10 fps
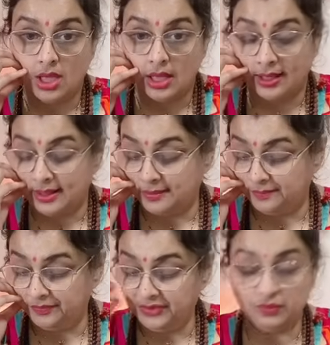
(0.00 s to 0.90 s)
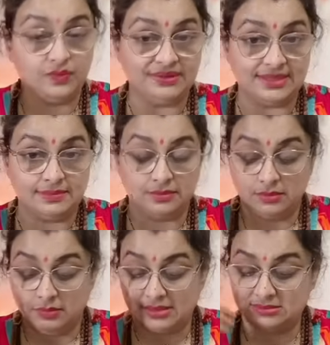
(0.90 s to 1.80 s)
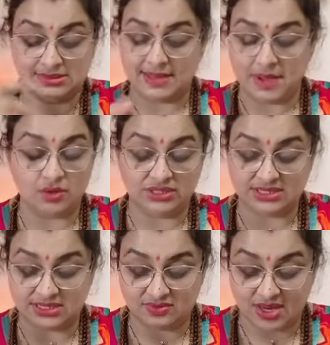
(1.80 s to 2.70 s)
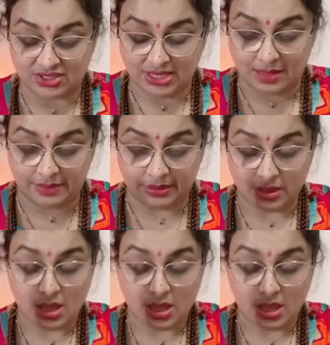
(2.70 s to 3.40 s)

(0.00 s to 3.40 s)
um with them but somehow this distraction happened